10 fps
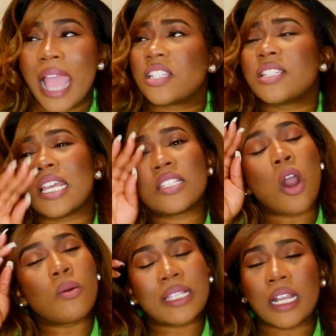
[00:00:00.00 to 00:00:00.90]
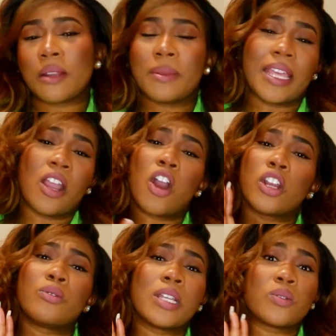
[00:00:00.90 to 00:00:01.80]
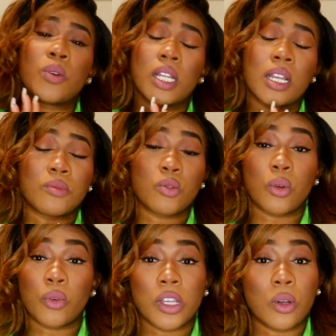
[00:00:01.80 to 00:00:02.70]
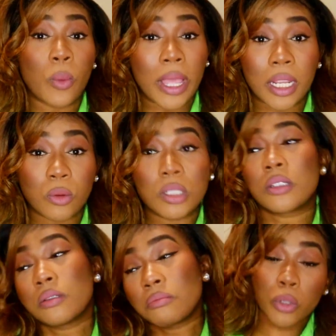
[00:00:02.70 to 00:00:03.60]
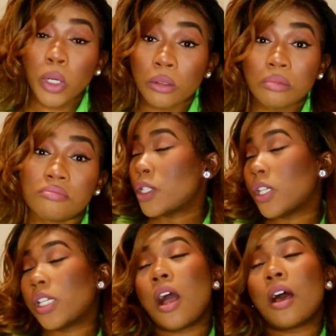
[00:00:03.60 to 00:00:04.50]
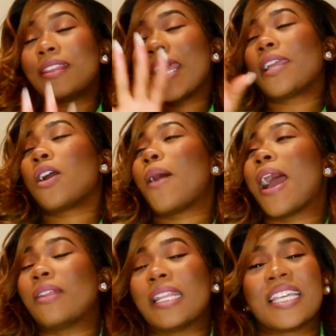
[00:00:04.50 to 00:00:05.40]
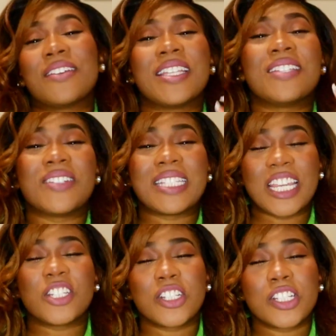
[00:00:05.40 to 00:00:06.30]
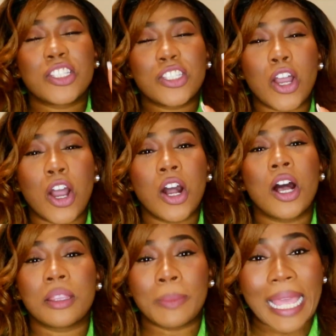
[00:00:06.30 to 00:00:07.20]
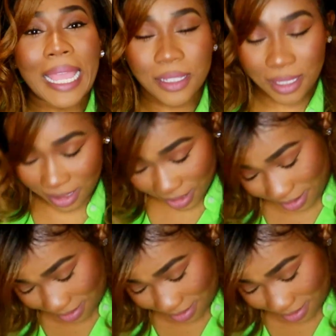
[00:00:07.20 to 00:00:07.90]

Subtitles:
And she says, oh, it's not gonna be that hard. Who doesn't want to come to a royal wedding? Which, true. So y'all, they go out and give invitations to all the blacks.